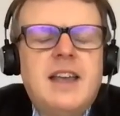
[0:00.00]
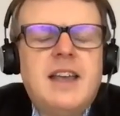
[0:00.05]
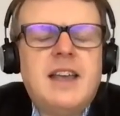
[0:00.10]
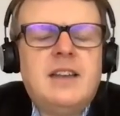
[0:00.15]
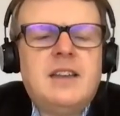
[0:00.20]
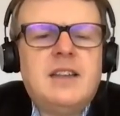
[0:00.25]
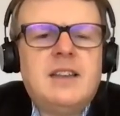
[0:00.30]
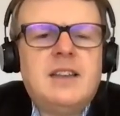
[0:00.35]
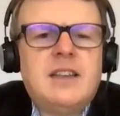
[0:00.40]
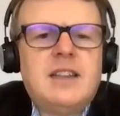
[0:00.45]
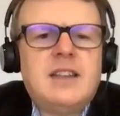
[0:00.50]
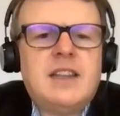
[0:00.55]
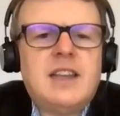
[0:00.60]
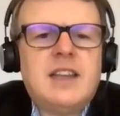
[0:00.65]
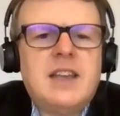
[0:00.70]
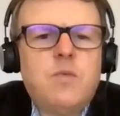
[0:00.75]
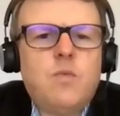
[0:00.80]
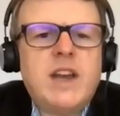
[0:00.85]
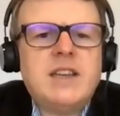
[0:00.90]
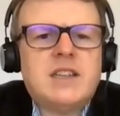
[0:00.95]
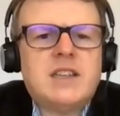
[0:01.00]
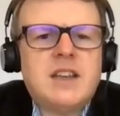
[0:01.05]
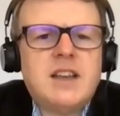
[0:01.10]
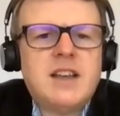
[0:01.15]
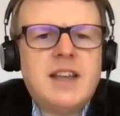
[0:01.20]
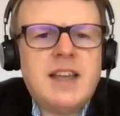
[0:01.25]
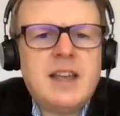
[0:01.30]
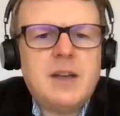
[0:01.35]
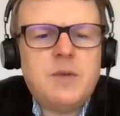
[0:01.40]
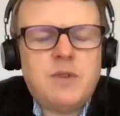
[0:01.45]
In the
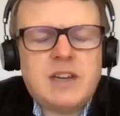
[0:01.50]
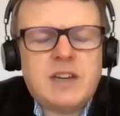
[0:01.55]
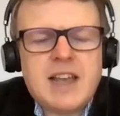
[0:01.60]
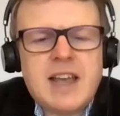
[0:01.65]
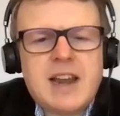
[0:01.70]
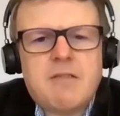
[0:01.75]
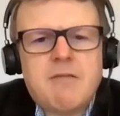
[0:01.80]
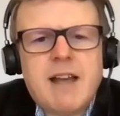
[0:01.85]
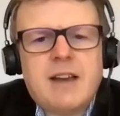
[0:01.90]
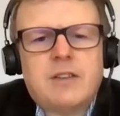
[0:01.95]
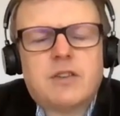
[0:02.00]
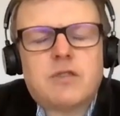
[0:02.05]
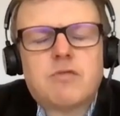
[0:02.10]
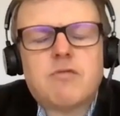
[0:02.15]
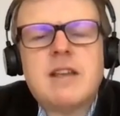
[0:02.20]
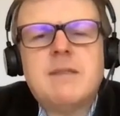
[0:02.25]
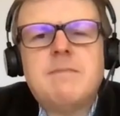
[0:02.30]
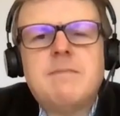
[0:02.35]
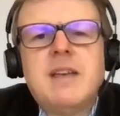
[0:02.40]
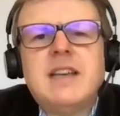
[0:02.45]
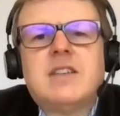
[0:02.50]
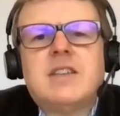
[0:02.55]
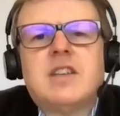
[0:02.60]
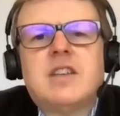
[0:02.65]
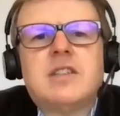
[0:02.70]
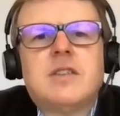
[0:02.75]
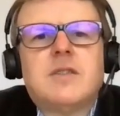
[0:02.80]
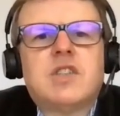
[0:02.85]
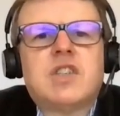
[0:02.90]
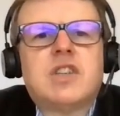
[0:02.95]
winter, it would get around 3
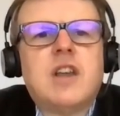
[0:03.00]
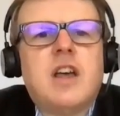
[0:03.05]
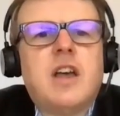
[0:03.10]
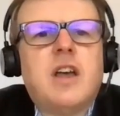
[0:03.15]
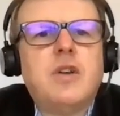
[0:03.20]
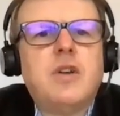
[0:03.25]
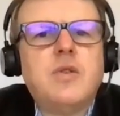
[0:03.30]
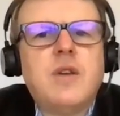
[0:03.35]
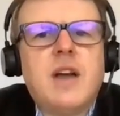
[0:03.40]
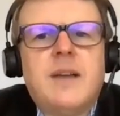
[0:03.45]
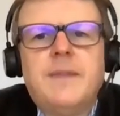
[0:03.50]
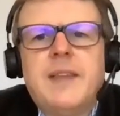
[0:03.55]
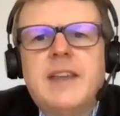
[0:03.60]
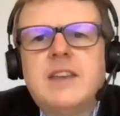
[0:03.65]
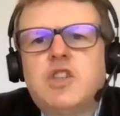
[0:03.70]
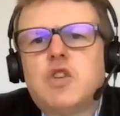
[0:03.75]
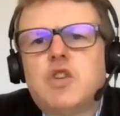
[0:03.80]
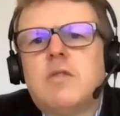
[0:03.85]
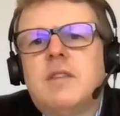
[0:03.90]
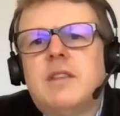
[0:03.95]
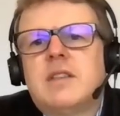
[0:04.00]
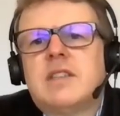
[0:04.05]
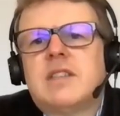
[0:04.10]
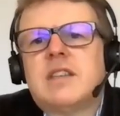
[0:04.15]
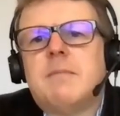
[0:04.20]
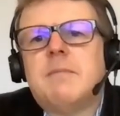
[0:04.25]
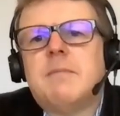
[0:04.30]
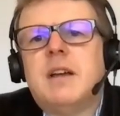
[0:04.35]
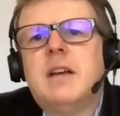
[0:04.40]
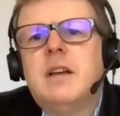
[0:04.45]
meters of snow, and then during the
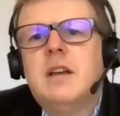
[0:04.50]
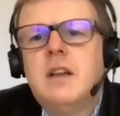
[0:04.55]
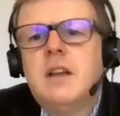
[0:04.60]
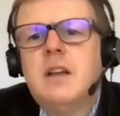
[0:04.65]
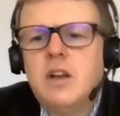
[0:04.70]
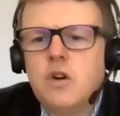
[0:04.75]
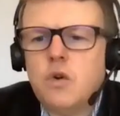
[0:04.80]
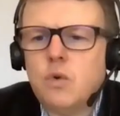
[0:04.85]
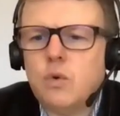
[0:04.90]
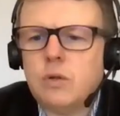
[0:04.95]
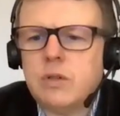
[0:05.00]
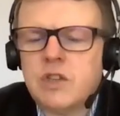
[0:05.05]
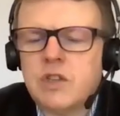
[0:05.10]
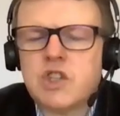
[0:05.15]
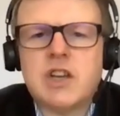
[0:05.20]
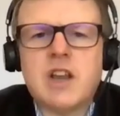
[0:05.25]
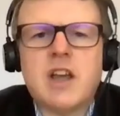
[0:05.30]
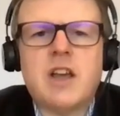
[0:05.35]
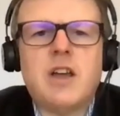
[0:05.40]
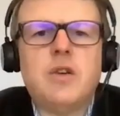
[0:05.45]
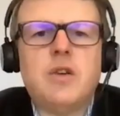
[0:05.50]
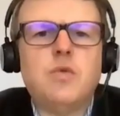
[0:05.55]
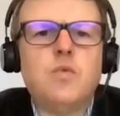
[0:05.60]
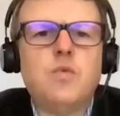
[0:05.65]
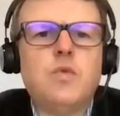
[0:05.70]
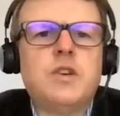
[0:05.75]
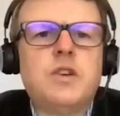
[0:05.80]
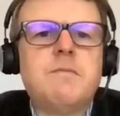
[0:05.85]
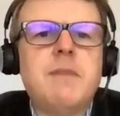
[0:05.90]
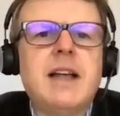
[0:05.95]
summer, all the snow
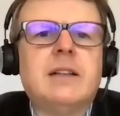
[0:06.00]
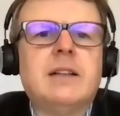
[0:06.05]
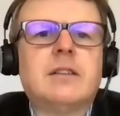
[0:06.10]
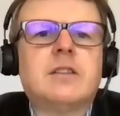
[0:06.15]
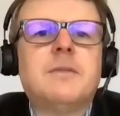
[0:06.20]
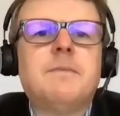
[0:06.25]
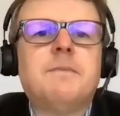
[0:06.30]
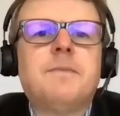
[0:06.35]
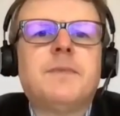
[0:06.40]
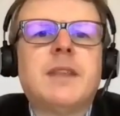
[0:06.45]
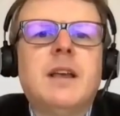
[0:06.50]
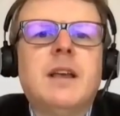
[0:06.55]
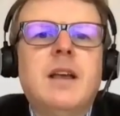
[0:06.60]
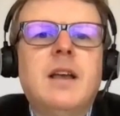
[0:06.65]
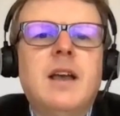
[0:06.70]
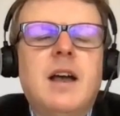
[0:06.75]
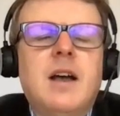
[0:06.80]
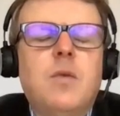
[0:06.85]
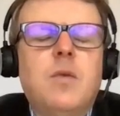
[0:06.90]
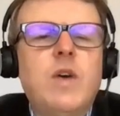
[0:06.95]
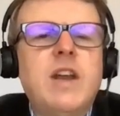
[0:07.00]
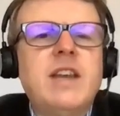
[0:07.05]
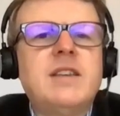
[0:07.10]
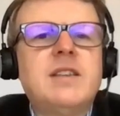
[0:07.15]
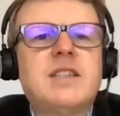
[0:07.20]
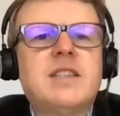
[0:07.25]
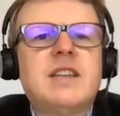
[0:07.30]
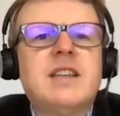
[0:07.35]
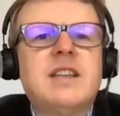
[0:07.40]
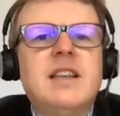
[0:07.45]
would melt.
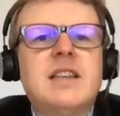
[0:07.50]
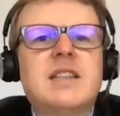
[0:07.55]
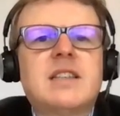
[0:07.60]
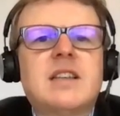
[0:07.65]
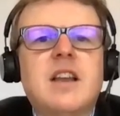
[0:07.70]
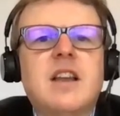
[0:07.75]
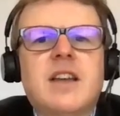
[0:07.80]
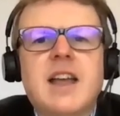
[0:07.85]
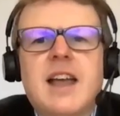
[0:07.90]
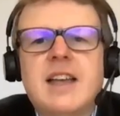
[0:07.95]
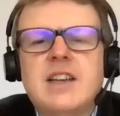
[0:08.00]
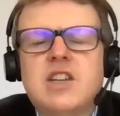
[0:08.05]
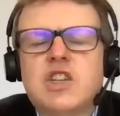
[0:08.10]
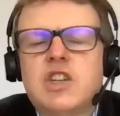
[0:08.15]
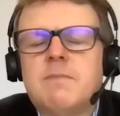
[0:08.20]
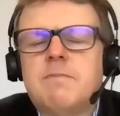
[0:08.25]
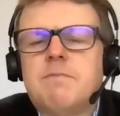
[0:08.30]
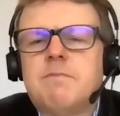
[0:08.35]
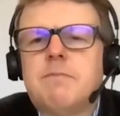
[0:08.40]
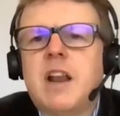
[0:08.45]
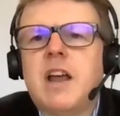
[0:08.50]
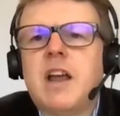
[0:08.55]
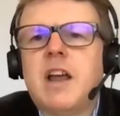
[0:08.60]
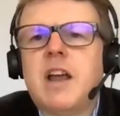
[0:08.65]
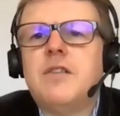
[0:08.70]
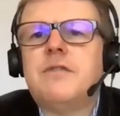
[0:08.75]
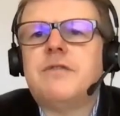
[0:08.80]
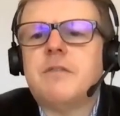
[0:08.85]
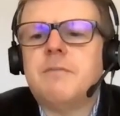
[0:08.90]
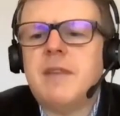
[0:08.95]
Winds in this location
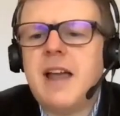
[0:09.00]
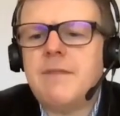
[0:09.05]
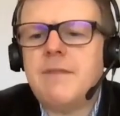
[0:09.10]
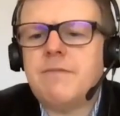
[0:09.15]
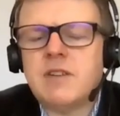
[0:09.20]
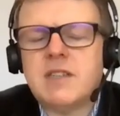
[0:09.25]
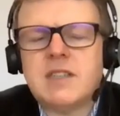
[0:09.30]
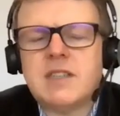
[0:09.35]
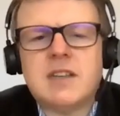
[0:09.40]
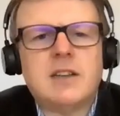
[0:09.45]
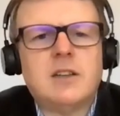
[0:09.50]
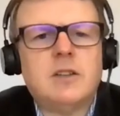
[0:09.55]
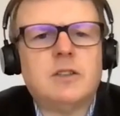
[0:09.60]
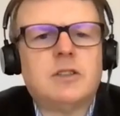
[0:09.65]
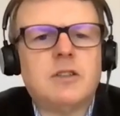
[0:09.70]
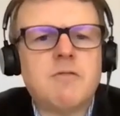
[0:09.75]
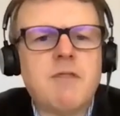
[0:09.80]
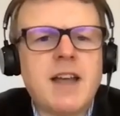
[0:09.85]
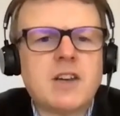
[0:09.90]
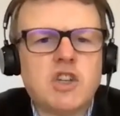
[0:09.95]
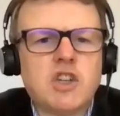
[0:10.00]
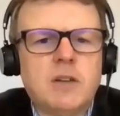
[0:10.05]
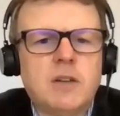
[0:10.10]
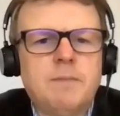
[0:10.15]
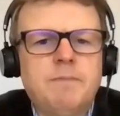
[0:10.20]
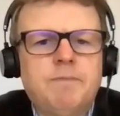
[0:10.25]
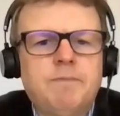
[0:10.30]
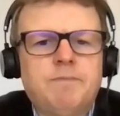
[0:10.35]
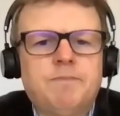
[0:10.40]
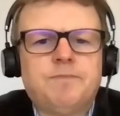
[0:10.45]
blow from every single
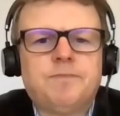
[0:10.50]
direction.